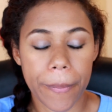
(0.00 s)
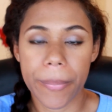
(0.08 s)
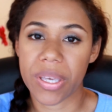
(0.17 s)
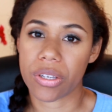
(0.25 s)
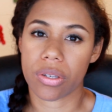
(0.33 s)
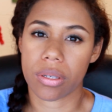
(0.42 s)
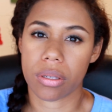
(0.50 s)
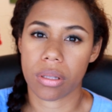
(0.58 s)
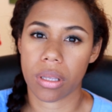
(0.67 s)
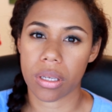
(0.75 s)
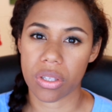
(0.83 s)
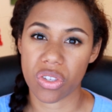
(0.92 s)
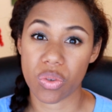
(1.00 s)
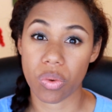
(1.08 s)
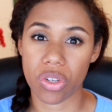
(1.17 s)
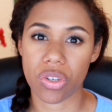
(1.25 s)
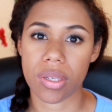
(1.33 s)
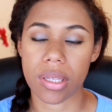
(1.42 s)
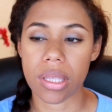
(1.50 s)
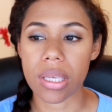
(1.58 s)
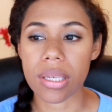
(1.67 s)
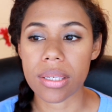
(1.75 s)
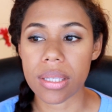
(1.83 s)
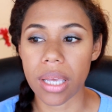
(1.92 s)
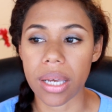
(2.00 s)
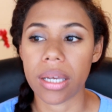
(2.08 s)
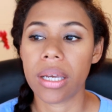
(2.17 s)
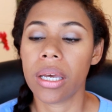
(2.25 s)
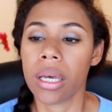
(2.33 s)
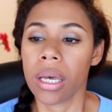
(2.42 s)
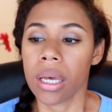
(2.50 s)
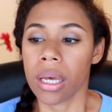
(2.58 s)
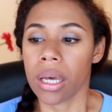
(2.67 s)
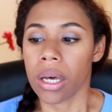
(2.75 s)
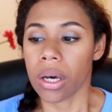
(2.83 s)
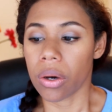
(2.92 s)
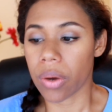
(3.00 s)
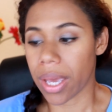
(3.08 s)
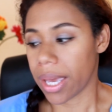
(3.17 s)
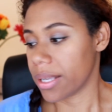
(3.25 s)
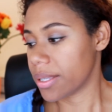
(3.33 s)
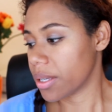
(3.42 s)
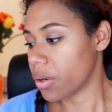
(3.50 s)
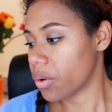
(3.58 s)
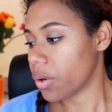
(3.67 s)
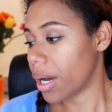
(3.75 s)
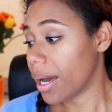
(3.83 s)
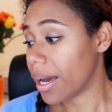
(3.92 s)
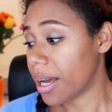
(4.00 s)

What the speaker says: pictures, like swatches and things there. Okay, so